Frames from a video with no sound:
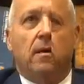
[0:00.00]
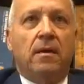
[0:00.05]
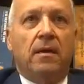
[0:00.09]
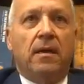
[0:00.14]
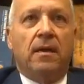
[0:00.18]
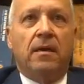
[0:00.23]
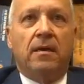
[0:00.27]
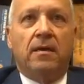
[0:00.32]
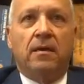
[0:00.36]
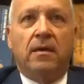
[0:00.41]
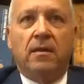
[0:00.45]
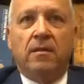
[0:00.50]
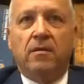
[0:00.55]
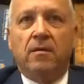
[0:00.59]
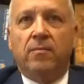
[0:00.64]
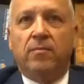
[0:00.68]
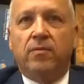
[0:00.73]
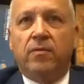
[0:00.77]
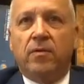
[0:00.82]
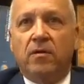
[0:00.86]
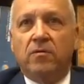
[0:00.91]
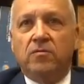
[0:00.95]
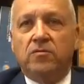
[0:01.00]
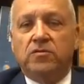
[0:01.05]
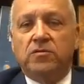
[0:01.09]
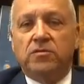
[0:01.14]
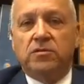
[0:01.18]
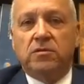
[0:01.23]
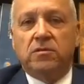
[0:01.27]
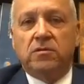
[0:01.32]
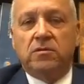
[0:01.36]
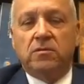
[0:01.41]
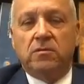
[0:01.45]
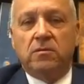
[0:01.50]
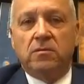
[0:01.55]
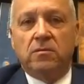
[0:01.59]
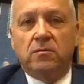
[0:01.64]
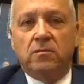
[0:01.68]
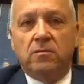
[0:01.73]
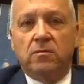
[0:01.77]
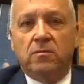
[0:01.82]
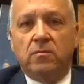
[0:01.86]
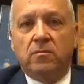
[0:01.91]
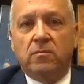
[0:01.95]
And another approach to